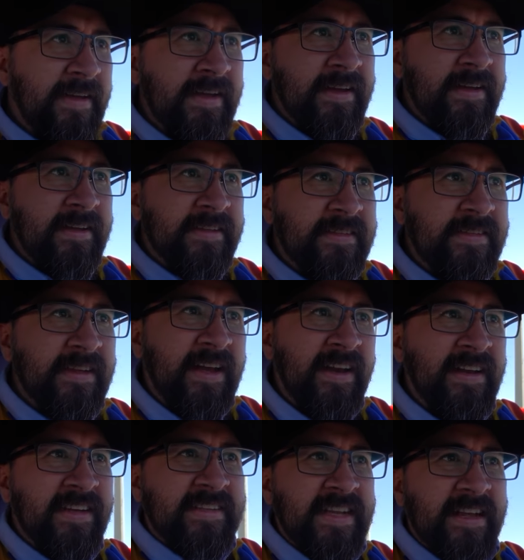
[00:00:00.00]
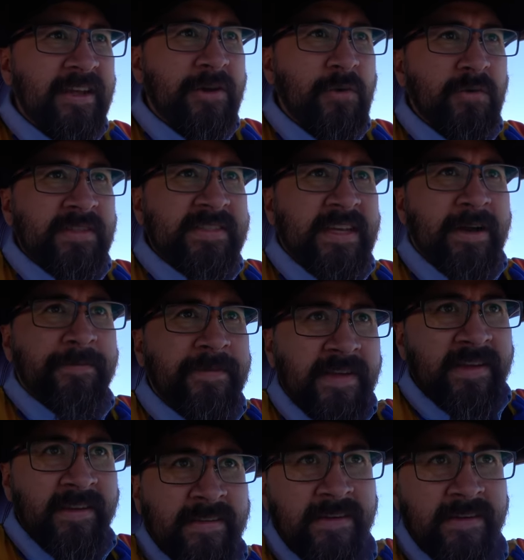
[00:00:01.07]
is I need to take a cool selfie.